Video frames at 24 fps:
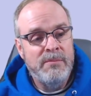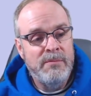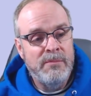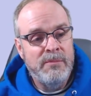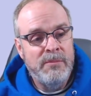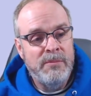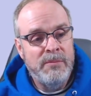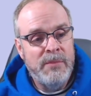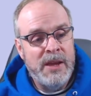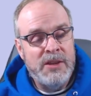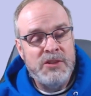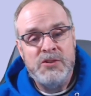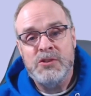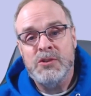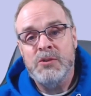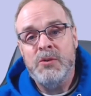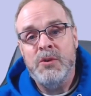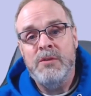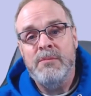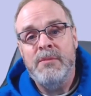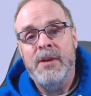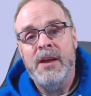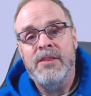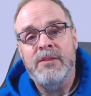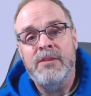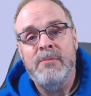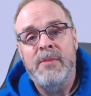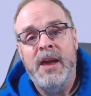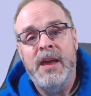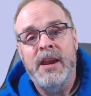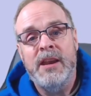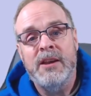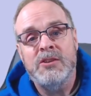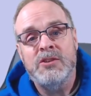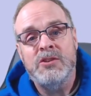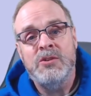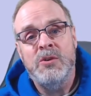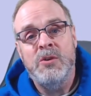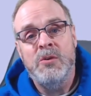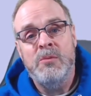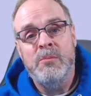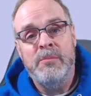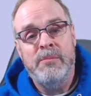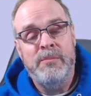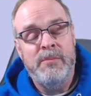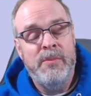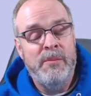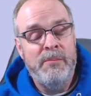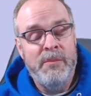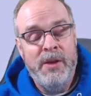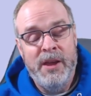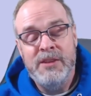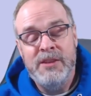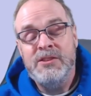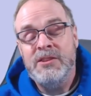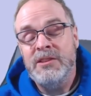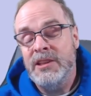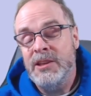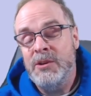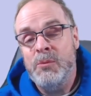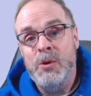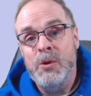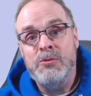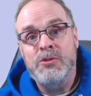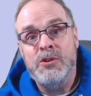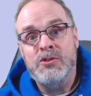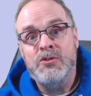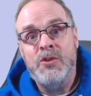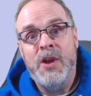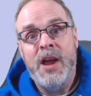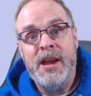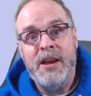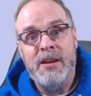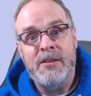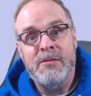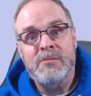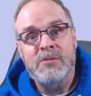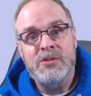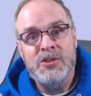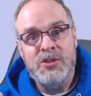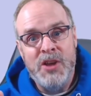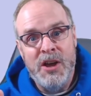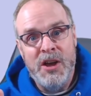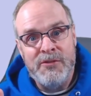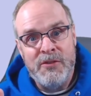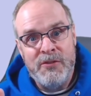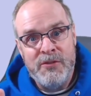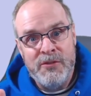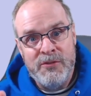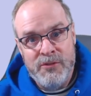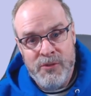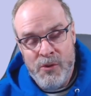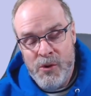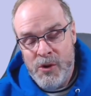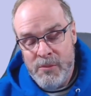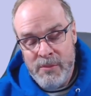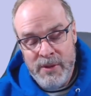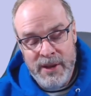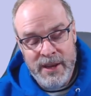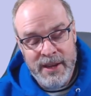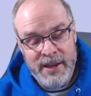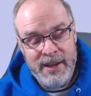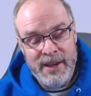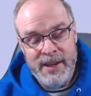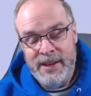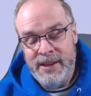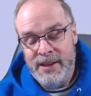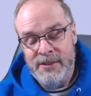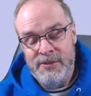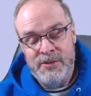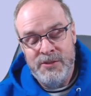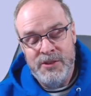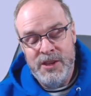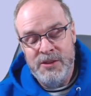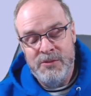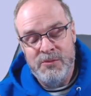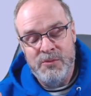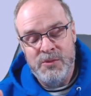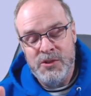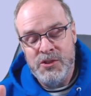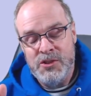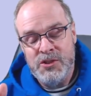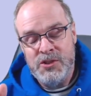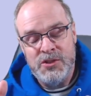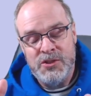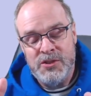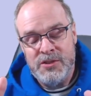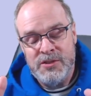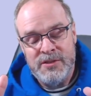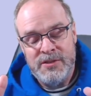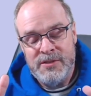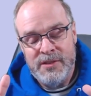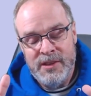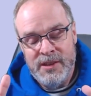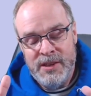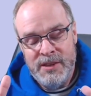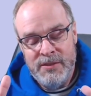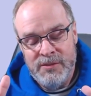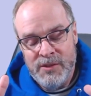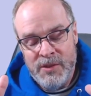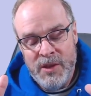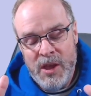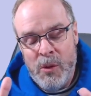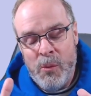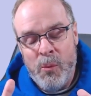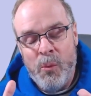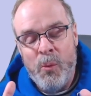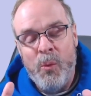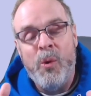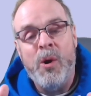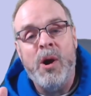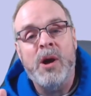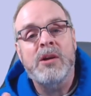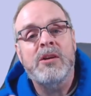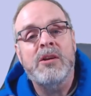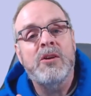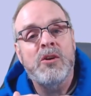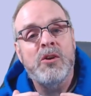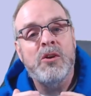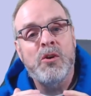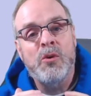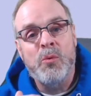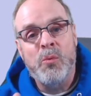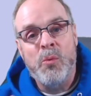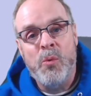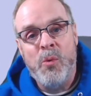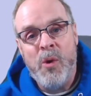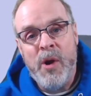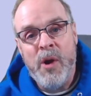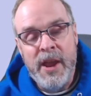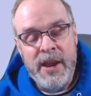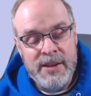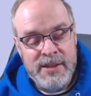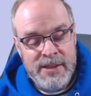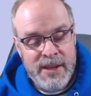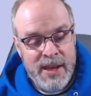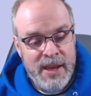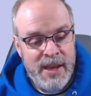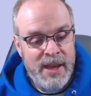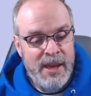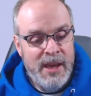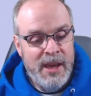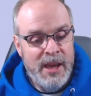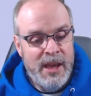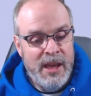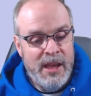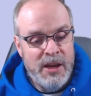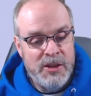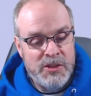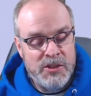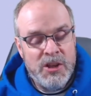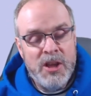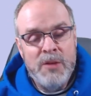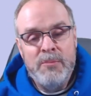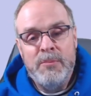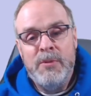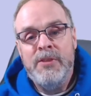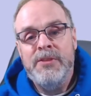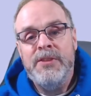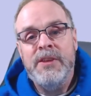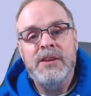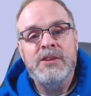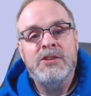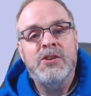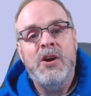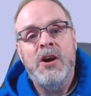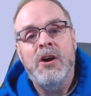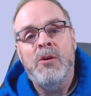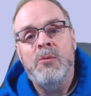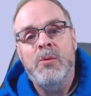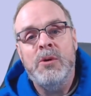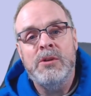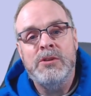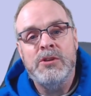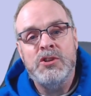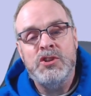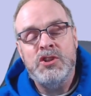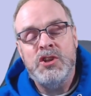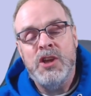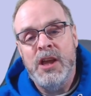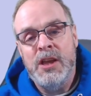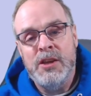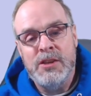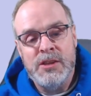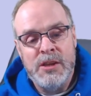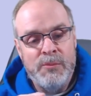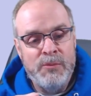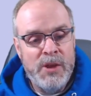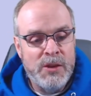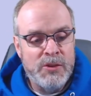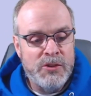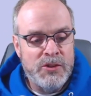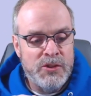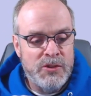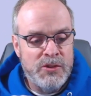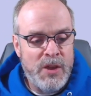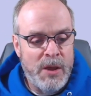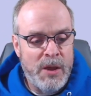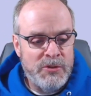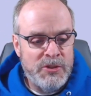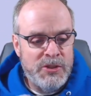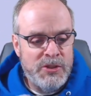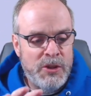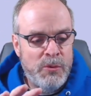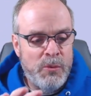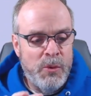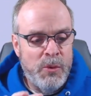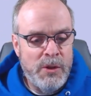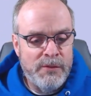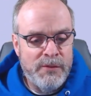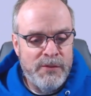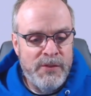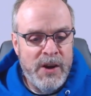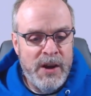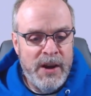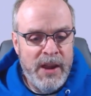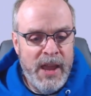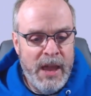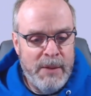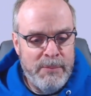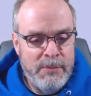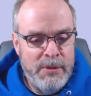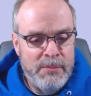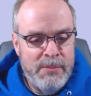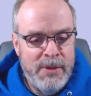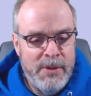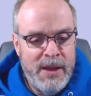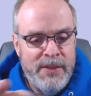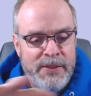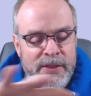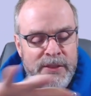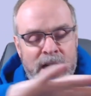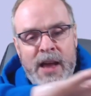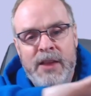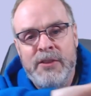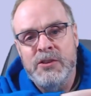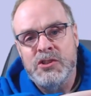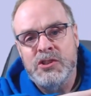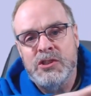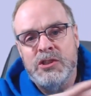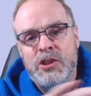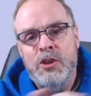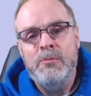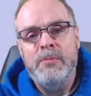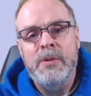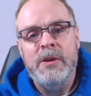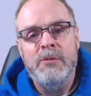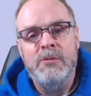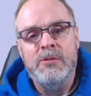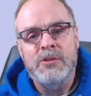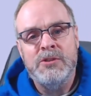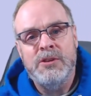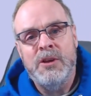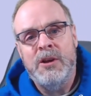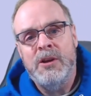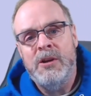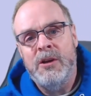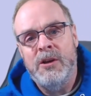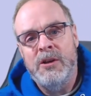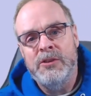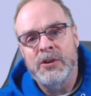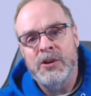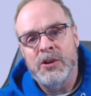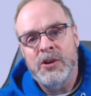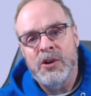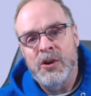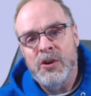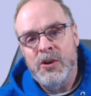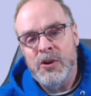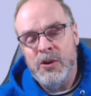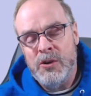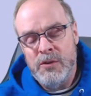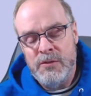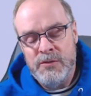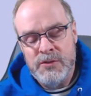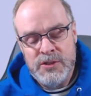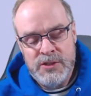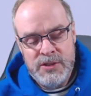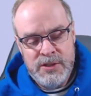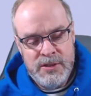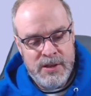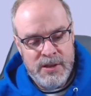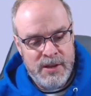master's degree in mathematics who basically wrote the track stuff for me, and it was just it worked great. There's a couple of things that I want to change. I still very happy about how the sloping was done on the curves.